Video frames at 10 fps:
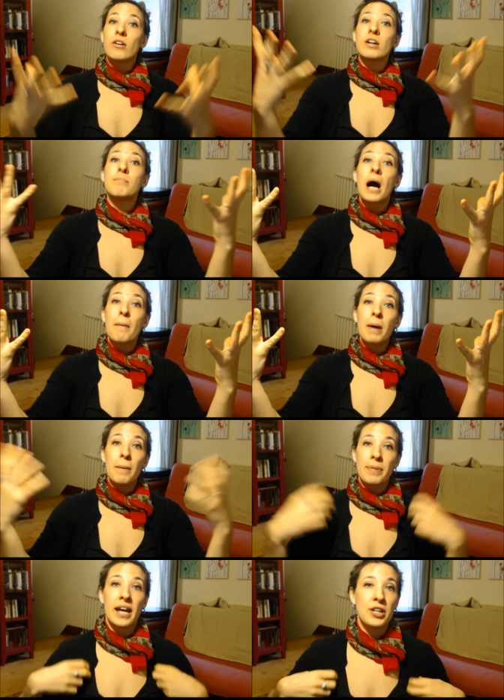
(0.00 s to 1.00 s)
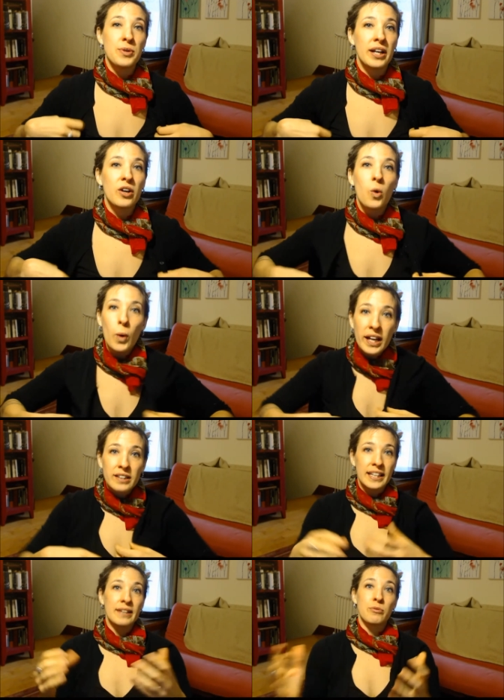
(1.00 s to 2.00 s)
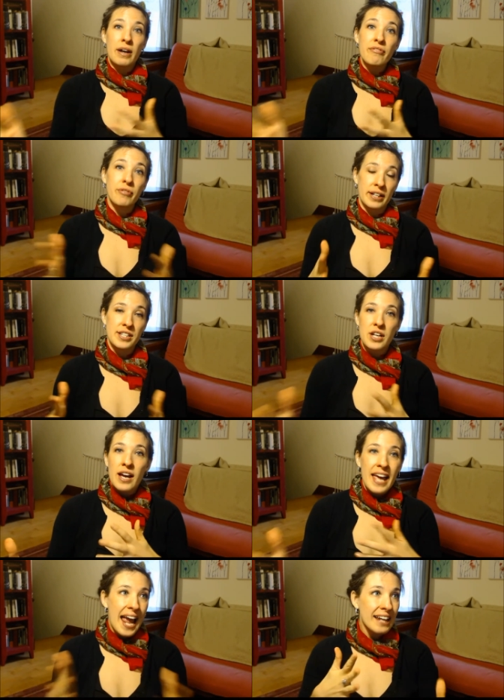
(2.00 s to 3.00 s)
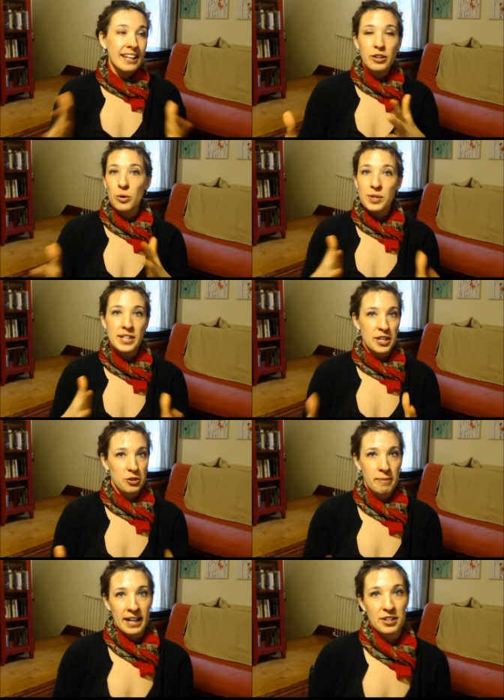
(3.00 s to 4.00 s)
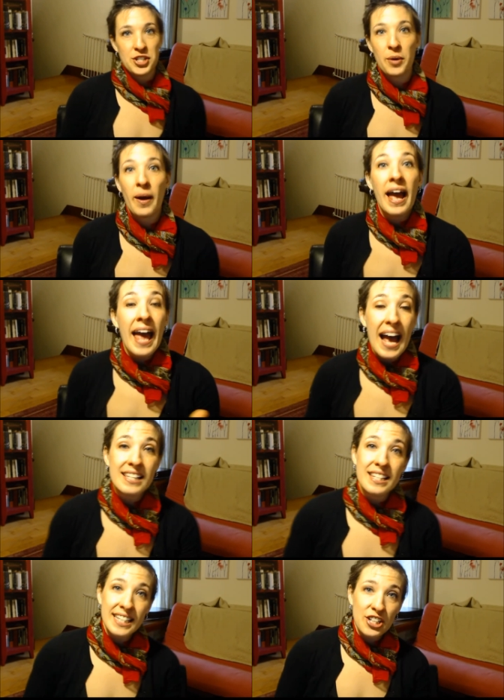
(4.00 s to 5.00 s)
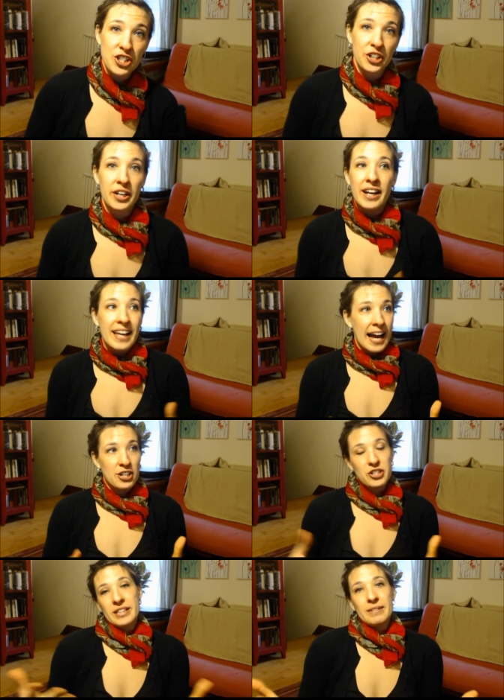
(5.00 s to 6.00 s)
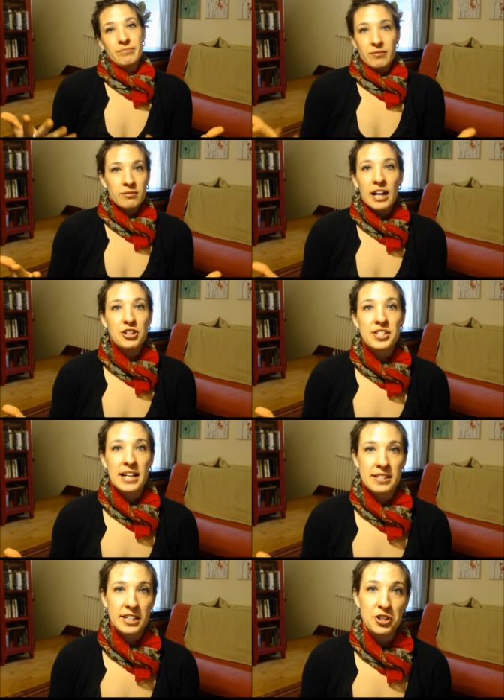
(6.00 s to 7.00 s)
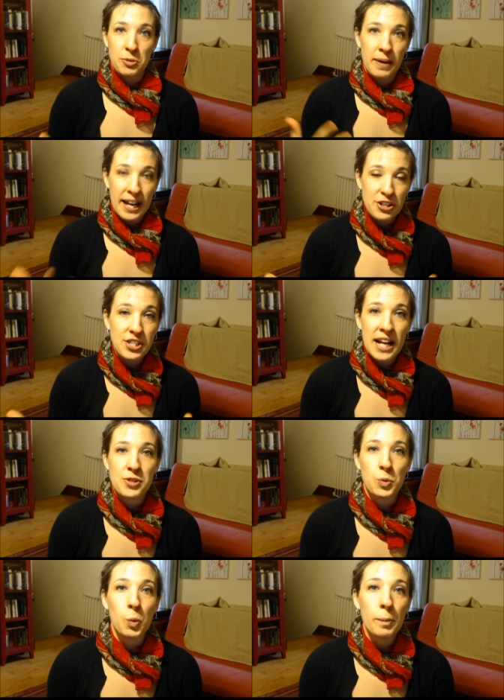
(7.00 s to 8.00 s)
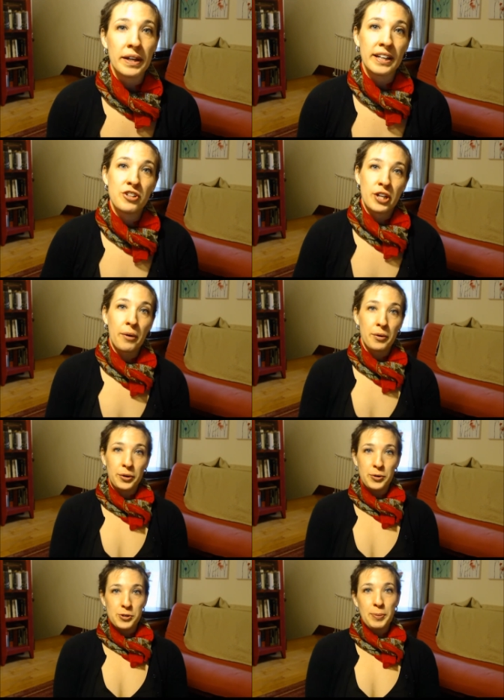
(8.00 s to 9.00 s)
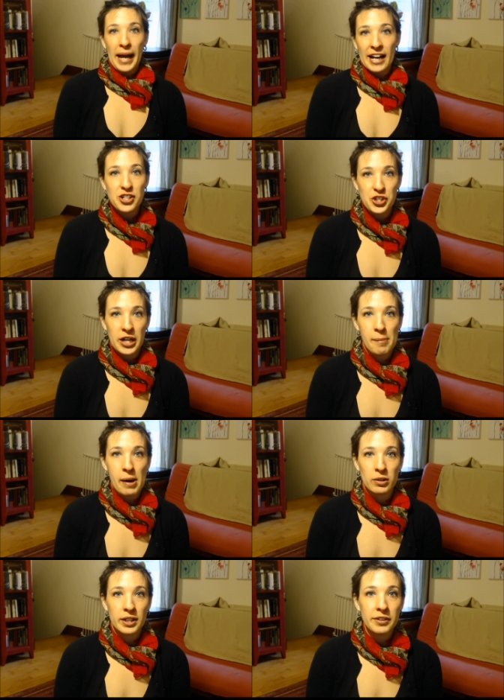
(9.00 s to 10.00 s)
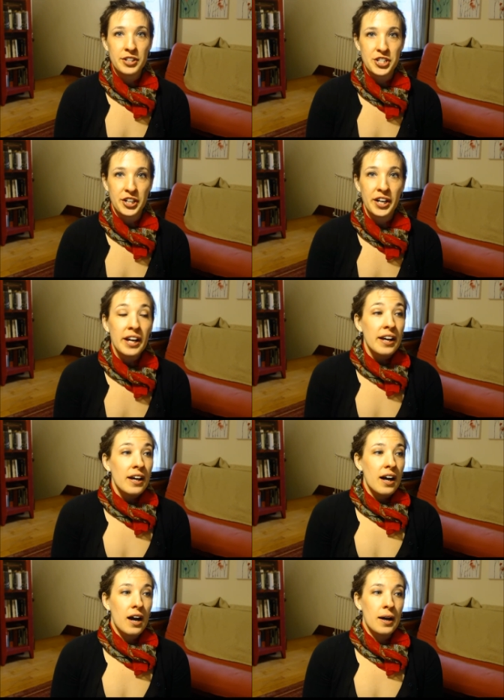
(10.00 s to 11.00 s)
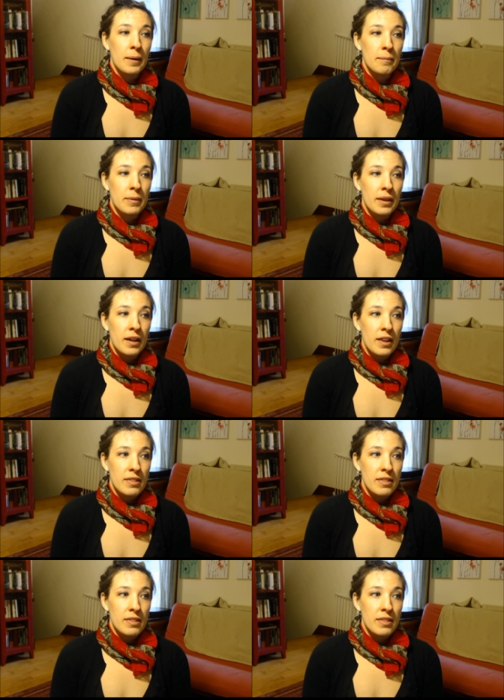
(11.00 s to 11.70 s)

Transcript: it'll pop up and you can quickly reference any notes that you made. So, as a teacher, actually, not just as a teacher, but just as a woman in general who's passionate about literature, um,